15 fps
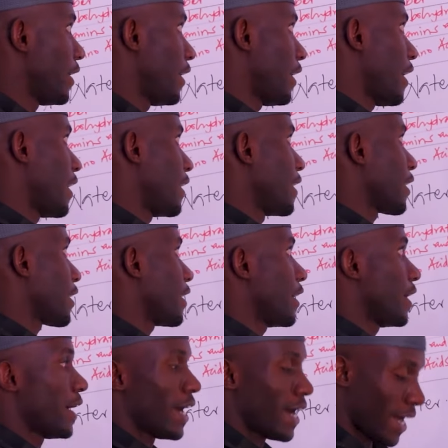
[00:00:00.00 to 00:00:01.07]
a
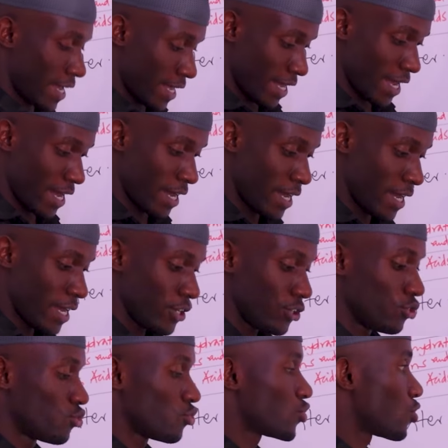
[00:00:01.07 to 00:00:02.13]
higher
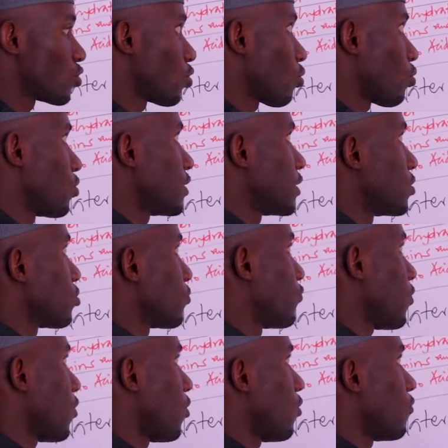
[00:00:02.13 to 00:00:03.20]
nutritional content
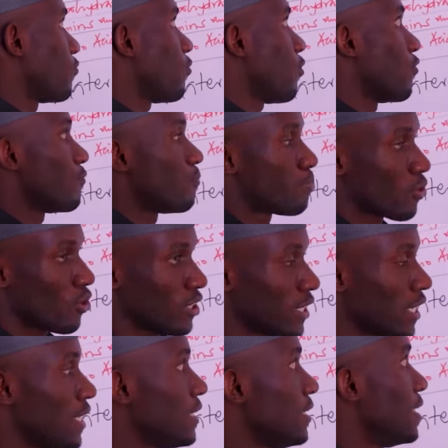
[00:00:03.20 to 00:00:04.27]
of
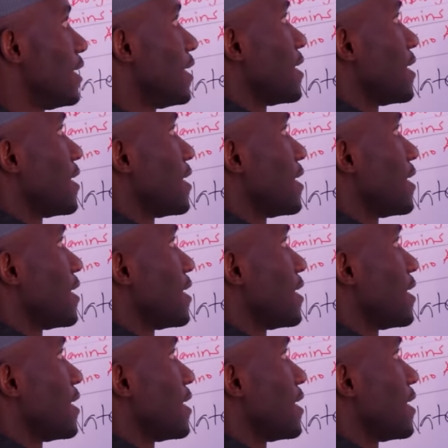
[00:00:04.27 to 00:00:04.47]
protein,